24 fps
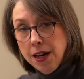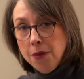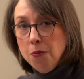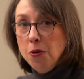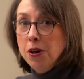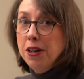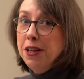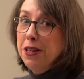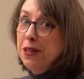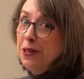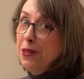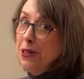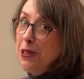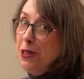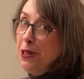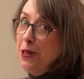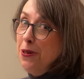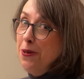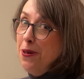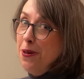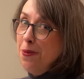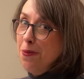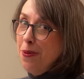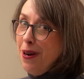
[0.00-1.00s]
I'm working on
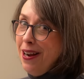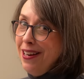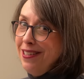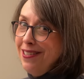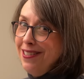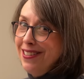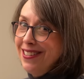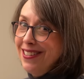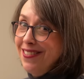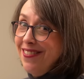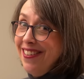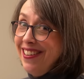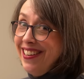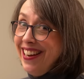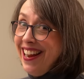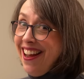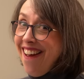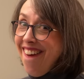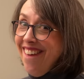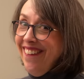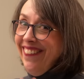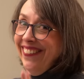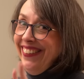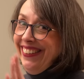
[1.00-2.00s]
2 new projects right
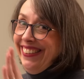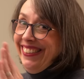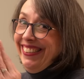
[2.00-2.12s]
now.